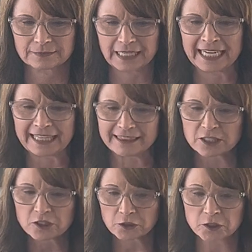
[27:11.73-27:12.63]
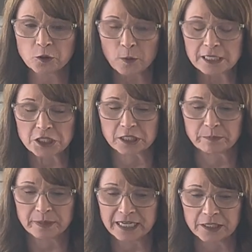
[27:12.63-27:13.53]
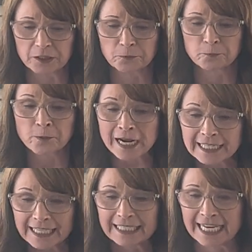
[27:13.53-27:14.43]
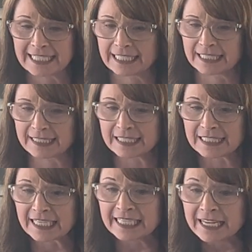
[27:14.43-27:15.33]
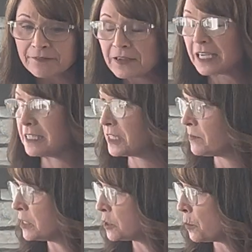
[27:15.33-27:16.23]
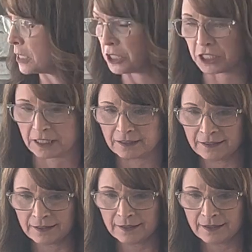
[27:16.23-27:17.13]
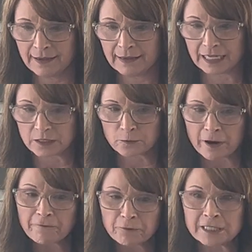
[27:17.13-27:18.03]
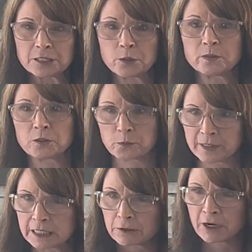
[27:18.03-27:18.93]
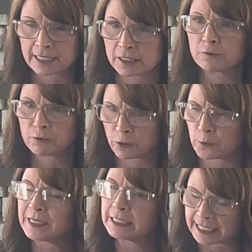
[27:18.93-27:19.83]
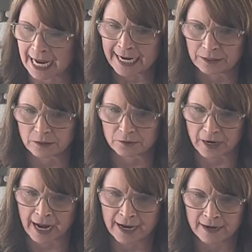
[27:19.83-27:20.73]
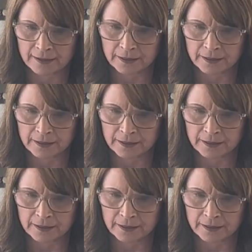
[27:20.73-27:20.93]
And at this third question, Peter recognizes the significance of this question as a reference to his three denials, right?